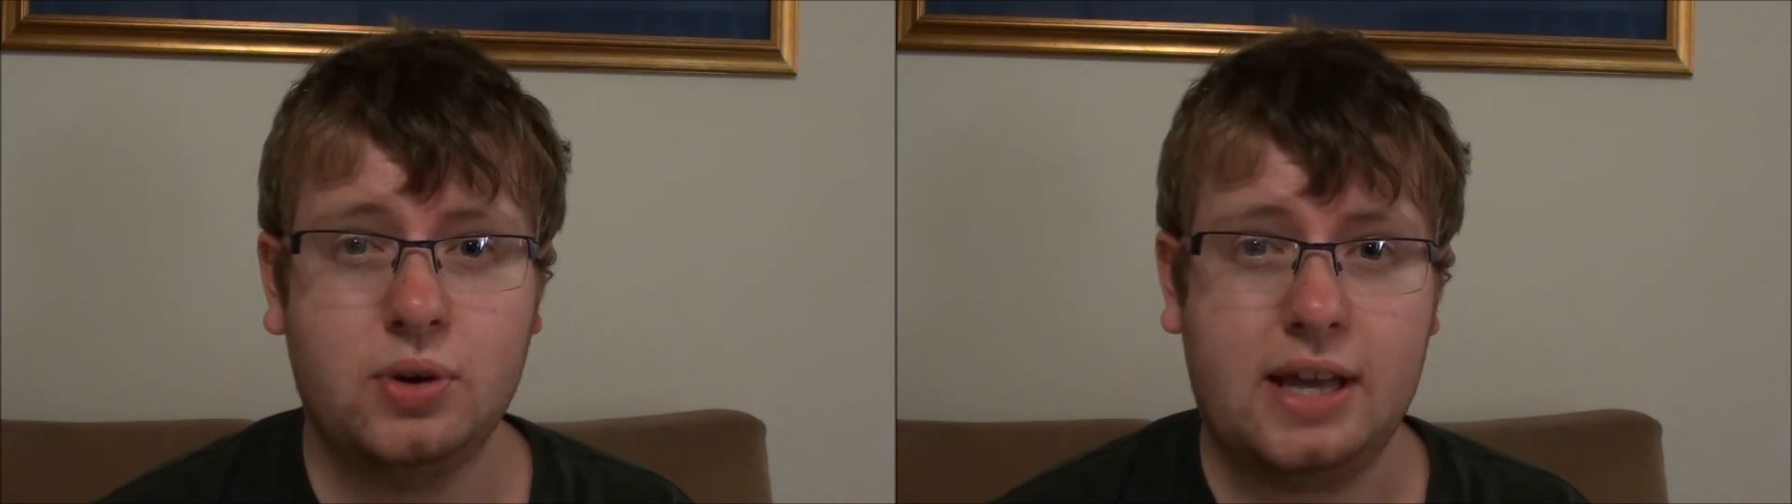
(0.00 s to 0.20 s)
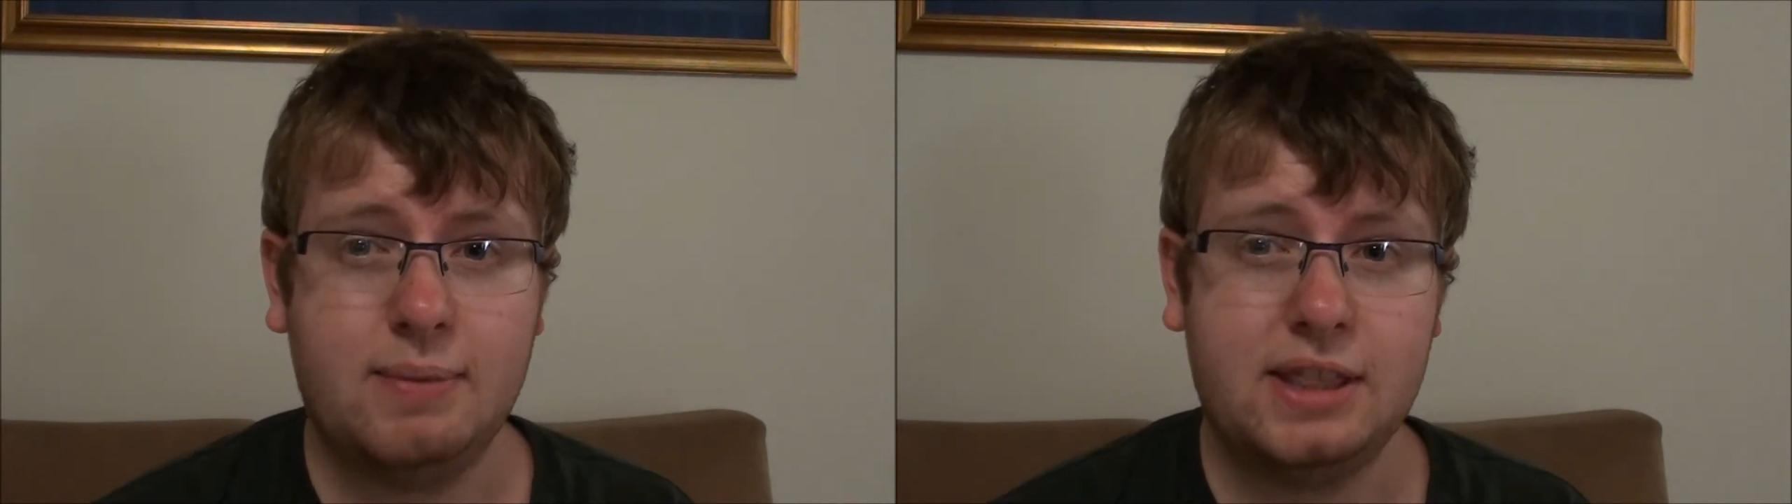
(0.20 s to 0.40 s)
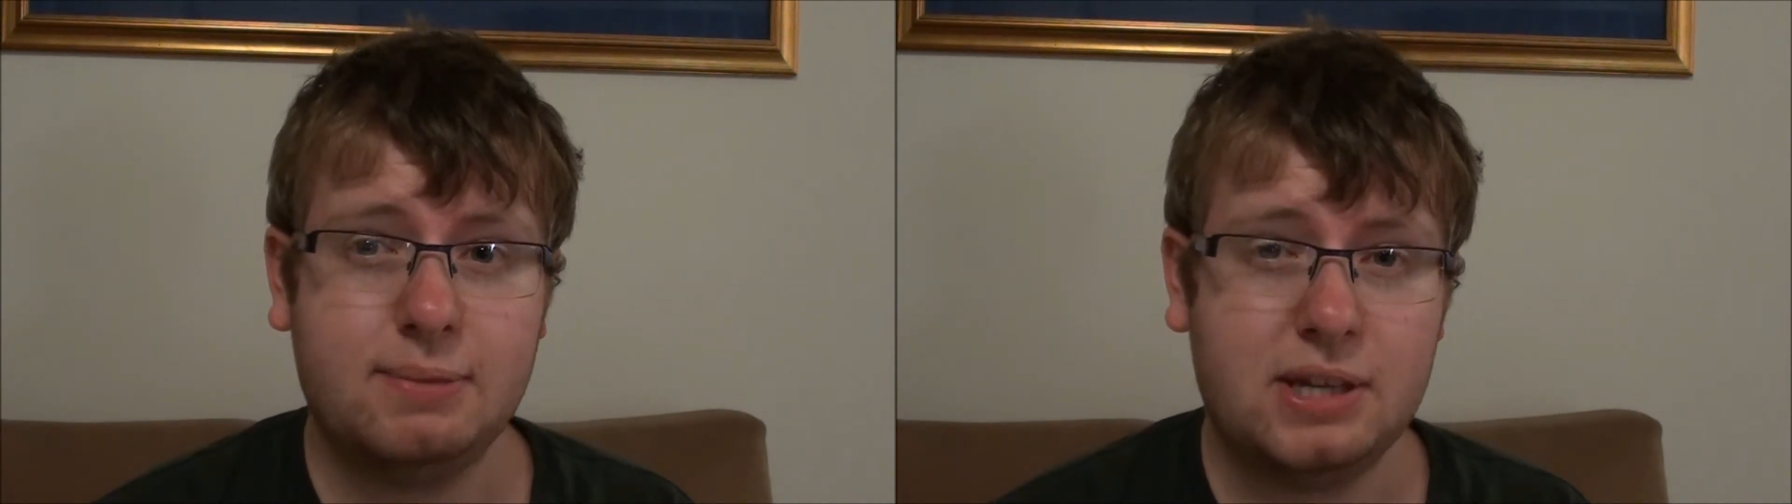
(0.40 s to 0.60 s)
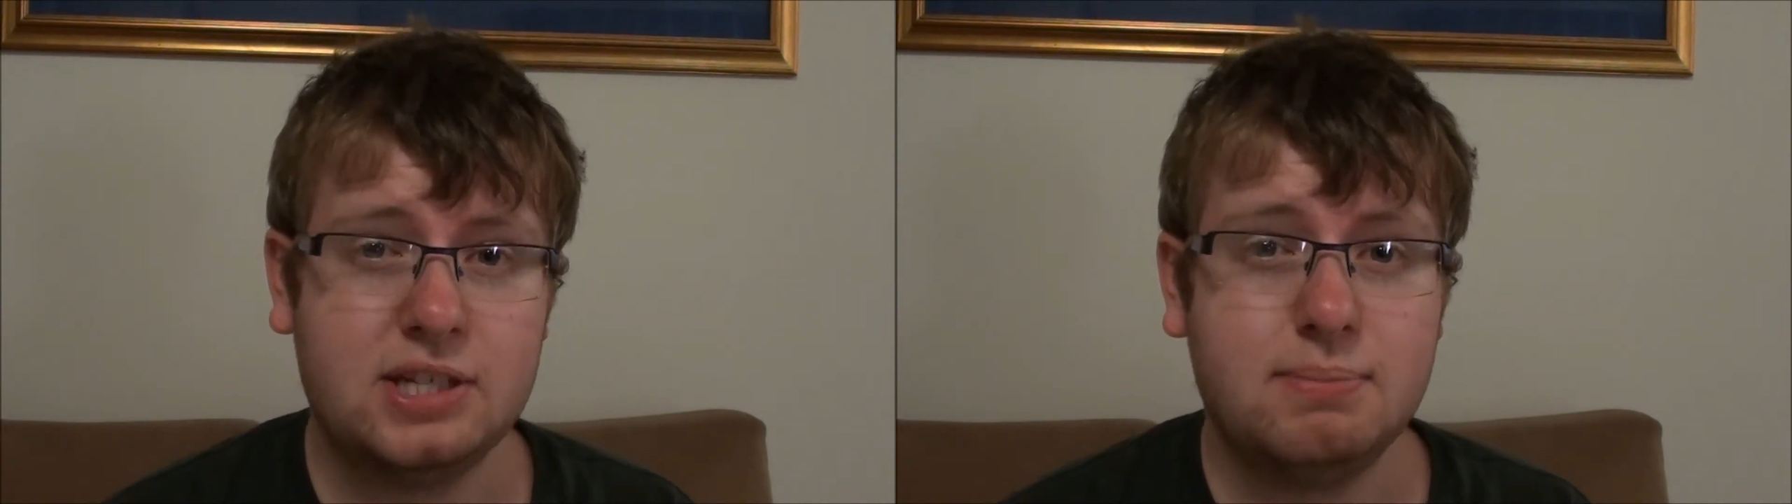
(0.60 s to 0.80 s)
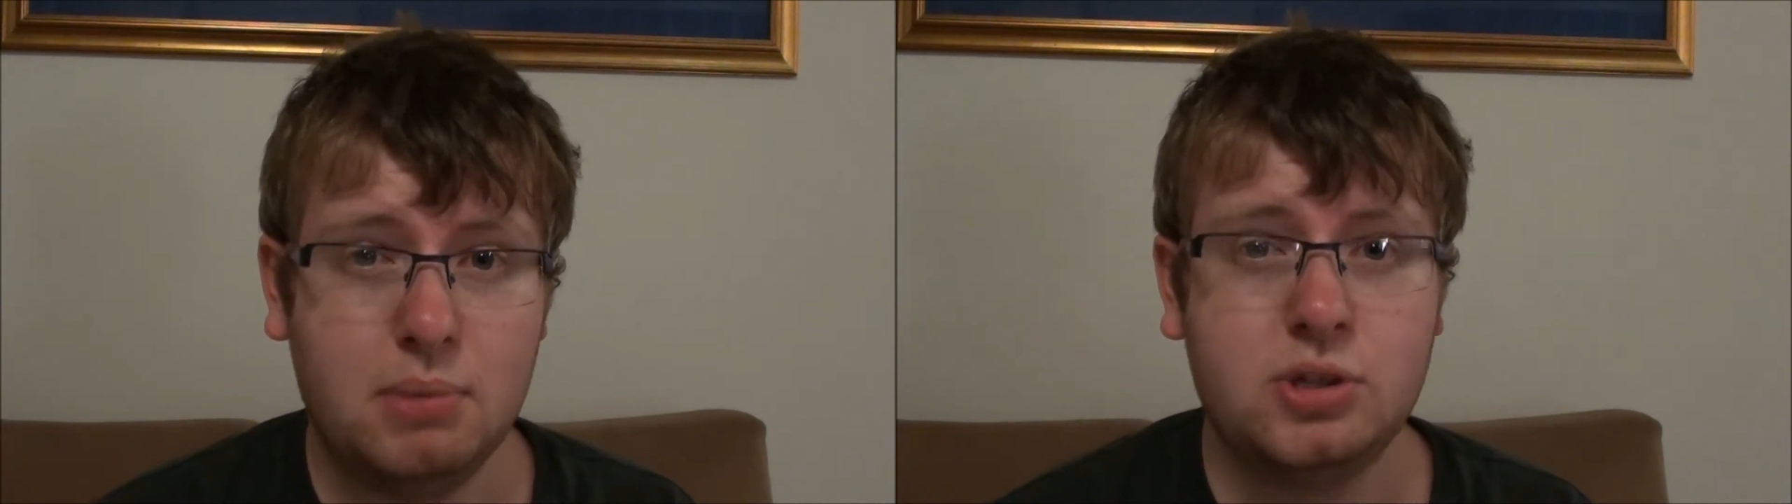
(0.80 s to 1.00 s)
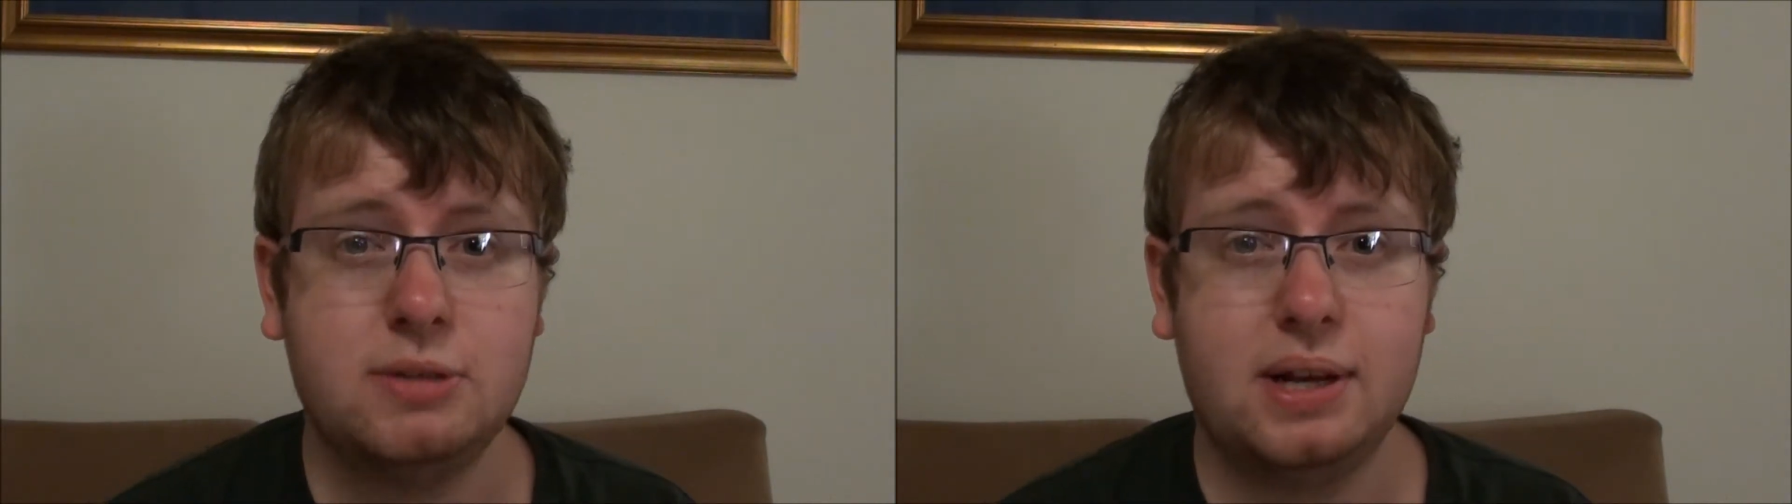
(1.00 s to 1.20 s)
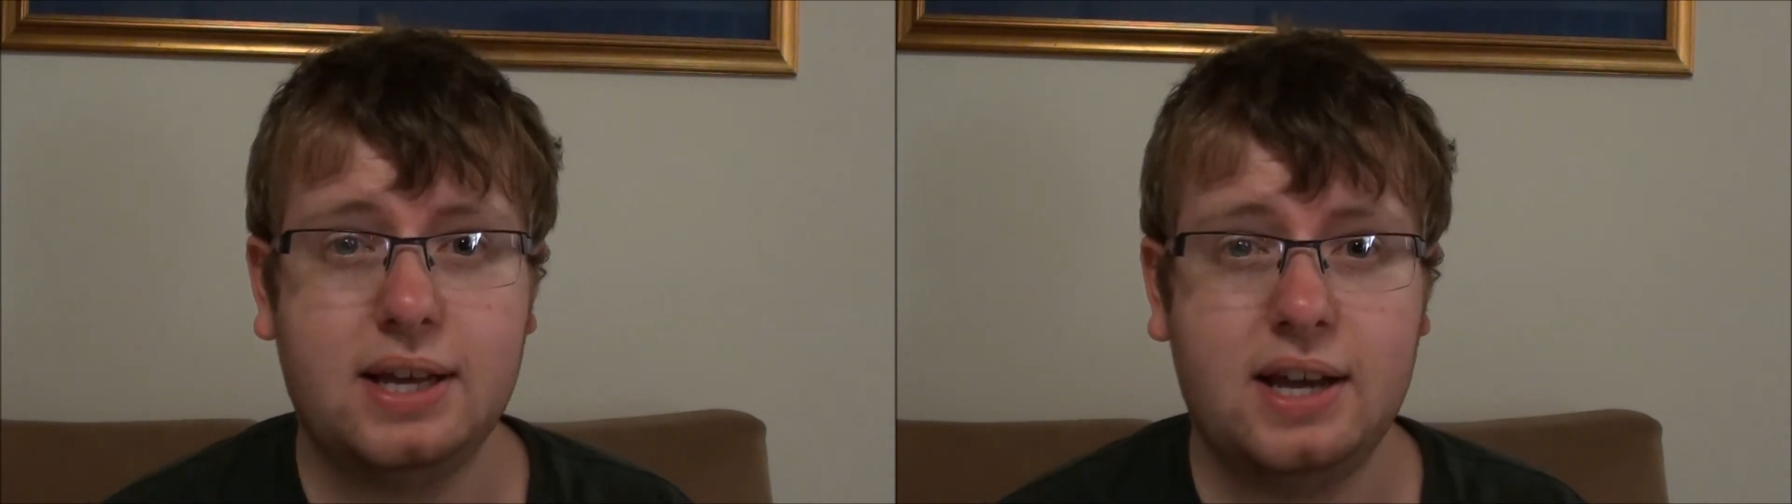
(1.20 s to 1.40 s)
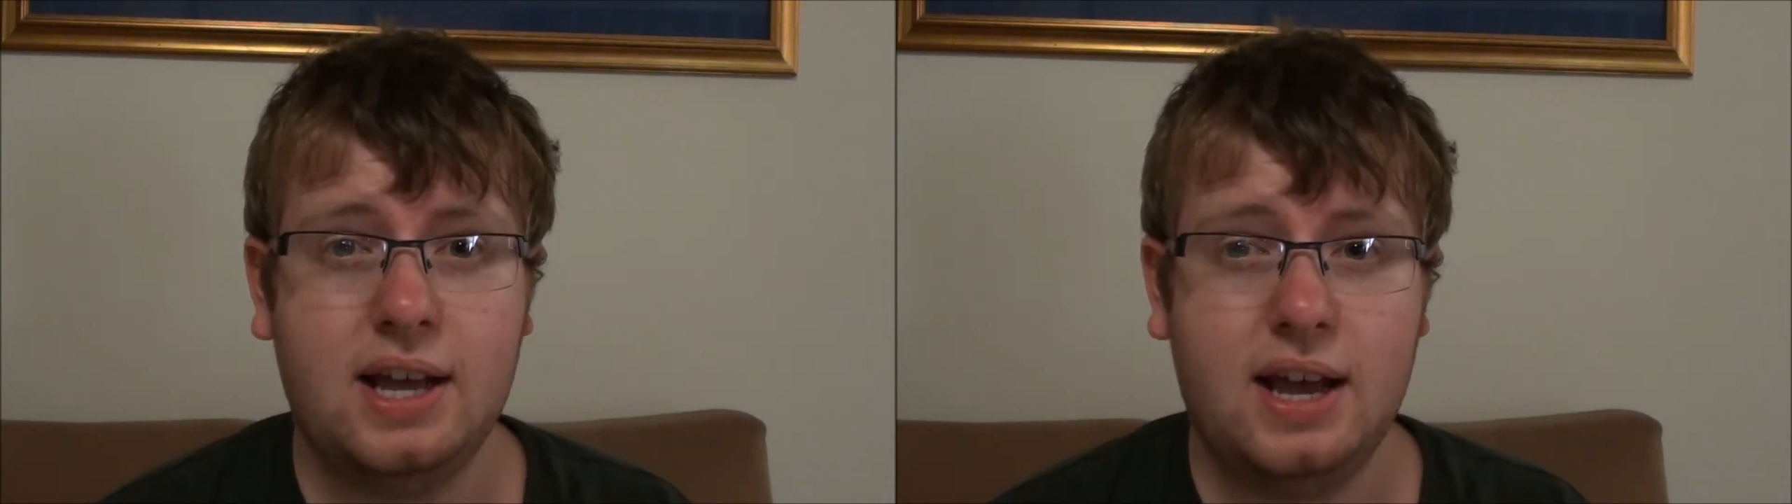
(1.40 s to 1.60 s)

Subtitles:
what game had the best multiplayer,